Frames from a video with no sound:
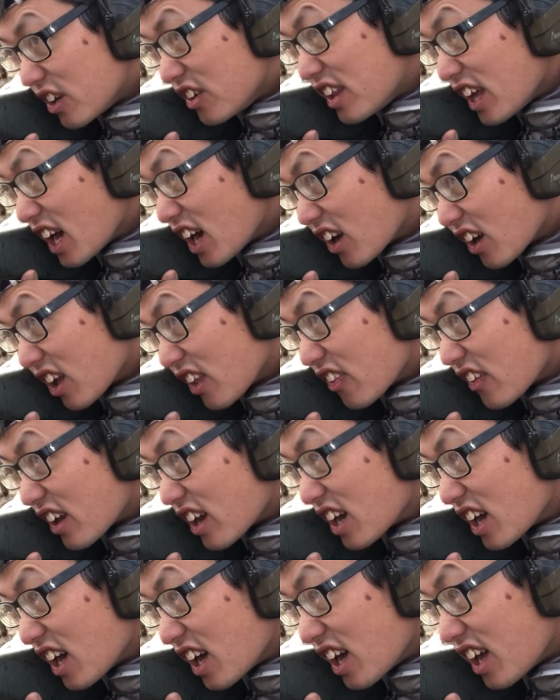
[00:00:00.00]
down on the
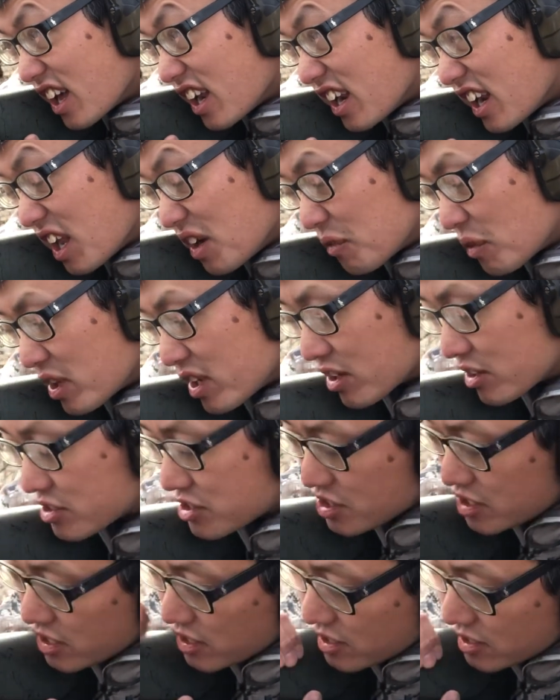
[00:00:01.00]
gun and when your
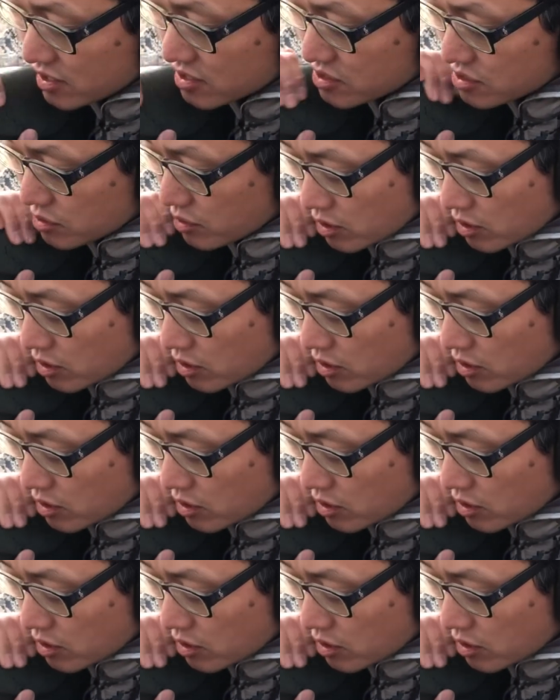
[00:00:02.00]
cheek is